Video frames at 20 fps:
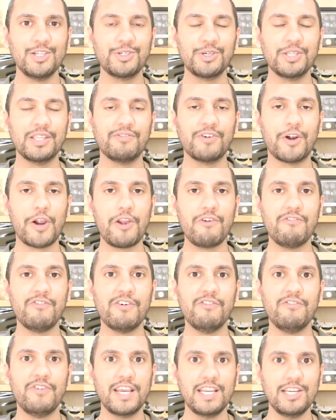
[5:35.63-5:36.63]
to the very
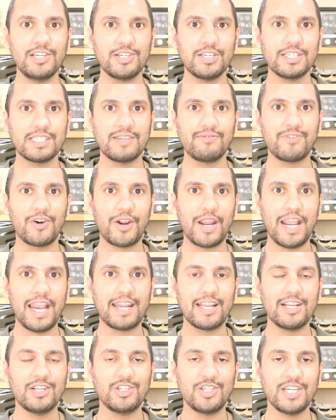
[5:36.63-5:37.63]
vivacious and very
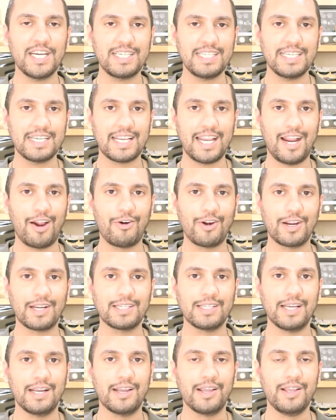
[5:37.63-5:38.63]
energetic
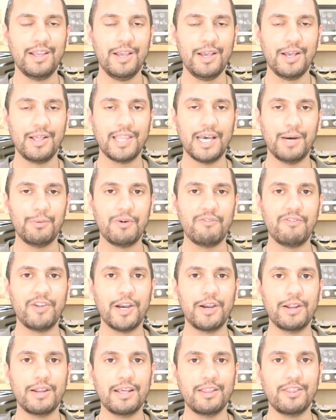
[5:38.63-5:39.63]
character that we've
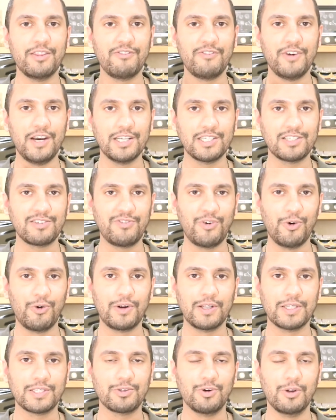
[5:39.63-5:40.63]
known in the first
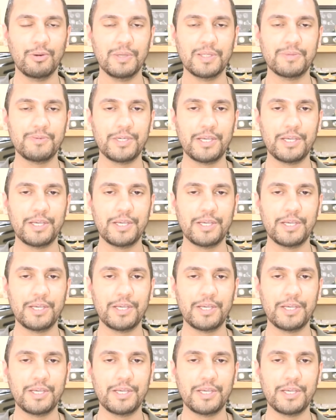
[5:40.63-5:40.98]
four installments.